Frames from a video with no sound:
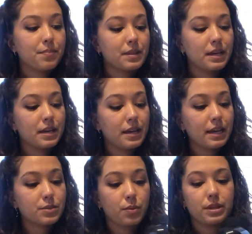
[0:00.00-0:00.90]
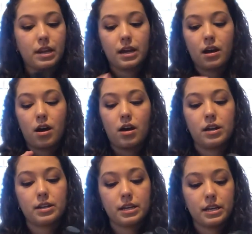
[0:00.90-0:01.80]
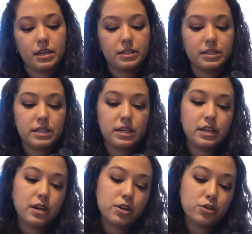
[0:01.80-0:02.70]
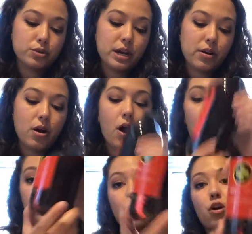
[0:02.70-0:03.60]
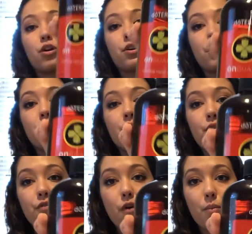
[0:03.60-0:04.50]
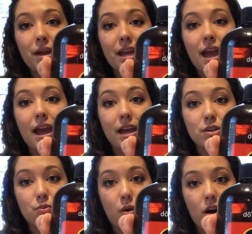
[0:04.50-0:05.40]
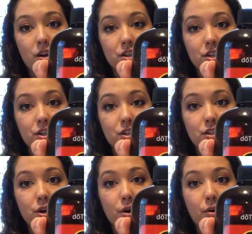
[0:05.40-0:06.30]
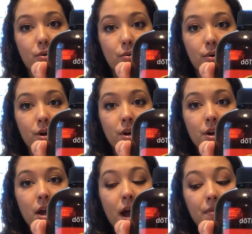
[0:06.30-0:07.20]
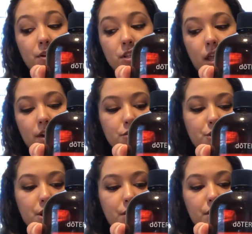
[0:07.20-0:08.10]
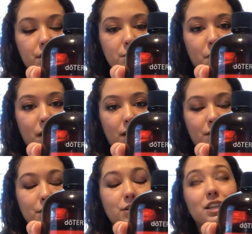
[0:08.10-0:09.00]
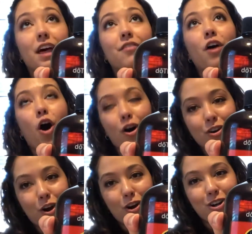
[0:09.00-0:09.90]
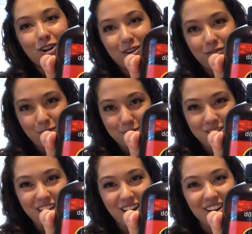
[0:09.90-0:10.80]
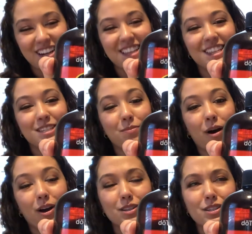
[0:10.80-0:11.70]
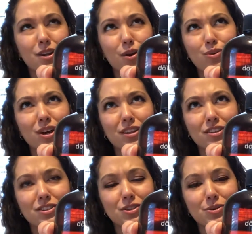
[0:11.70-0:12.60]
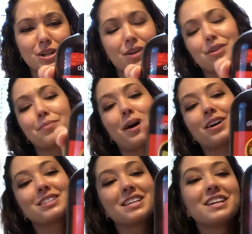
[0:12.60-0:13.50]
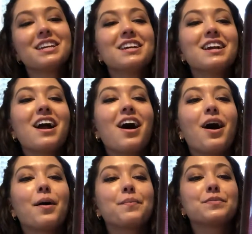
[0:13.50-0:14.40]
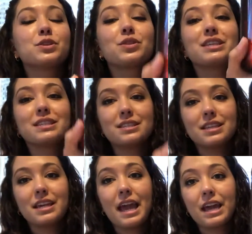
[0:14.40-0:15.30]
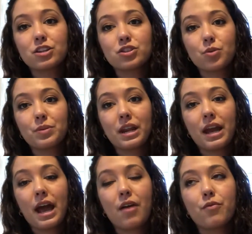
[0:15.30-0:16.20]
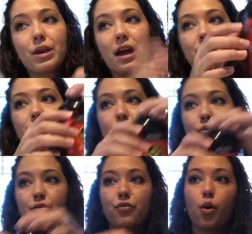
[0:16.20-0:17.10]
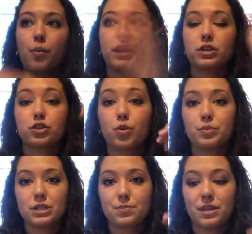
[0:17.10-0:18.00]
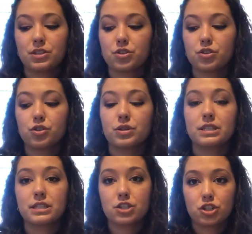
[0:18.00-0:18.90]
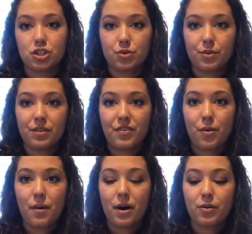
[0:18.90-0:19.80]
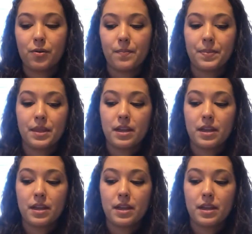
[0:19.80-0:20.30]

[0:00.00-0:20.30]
The next one that I got is the doTERRA OnGuard Foaming Hand Wash. So there's a lot of doTERRA in this box. There's a lot of OnGuard from doTERRA in this box. No duh, there's doTERRA in the box. So this is the hand soap that I have. We have little foaming soap dispensers, so this is just the refill bottle.